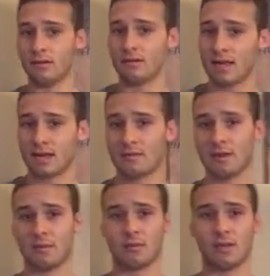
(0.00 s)
The Second
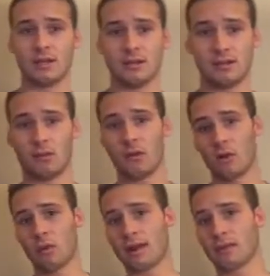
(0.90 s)
Amendment reads, a
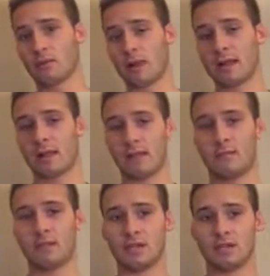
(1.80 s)

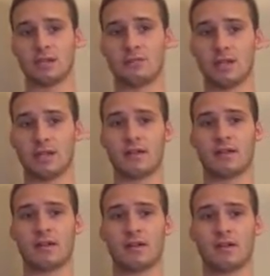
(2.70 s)
well-regulated militia being
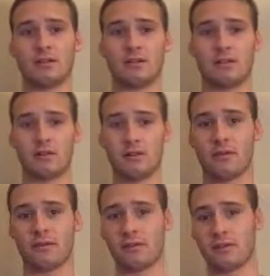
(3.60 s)
necessary to the
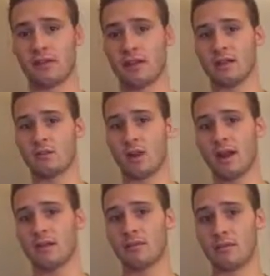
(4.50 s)
security of a free state, the
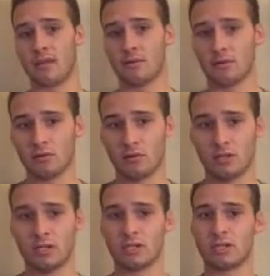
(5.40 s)
right of the people
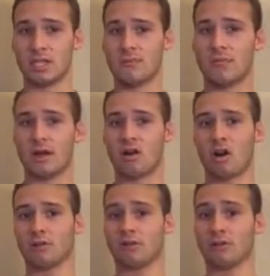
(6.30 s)
to keep and bear
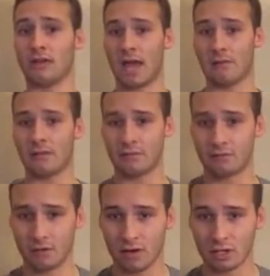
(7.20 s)
arms shall not be
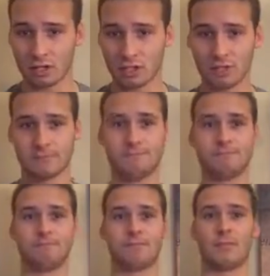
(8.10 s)
infringed.
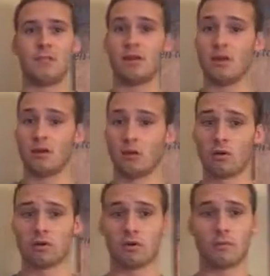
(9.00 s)
In
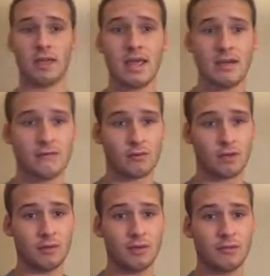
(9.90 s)
order to remain
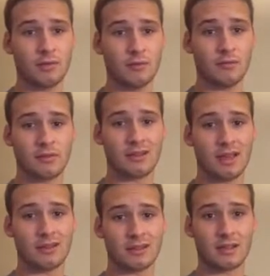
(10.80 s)
free, we the people must
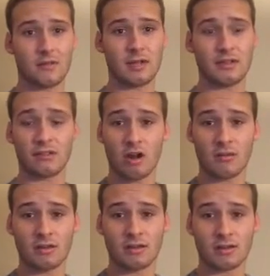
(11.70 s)
not let the government
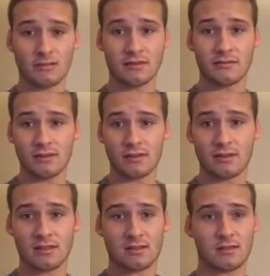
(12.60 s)
disarm us and leave us
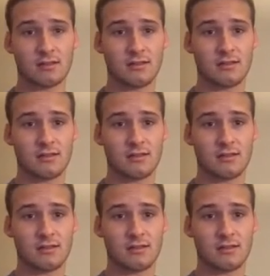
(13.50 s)
defenseless.